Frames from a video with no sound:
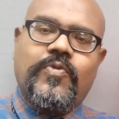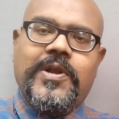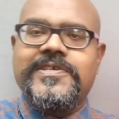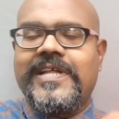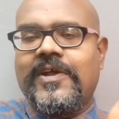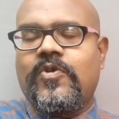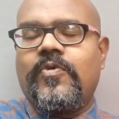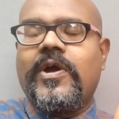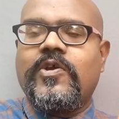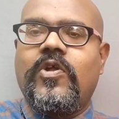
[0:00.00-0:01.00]
So what is
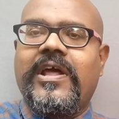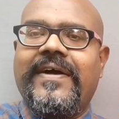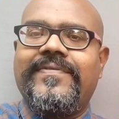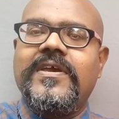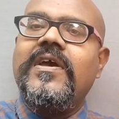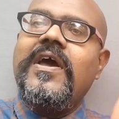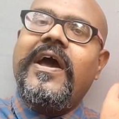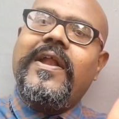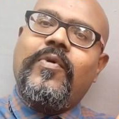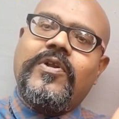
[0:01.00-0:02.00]
electrooculography
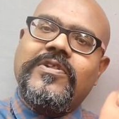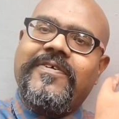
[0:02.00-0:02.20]
and what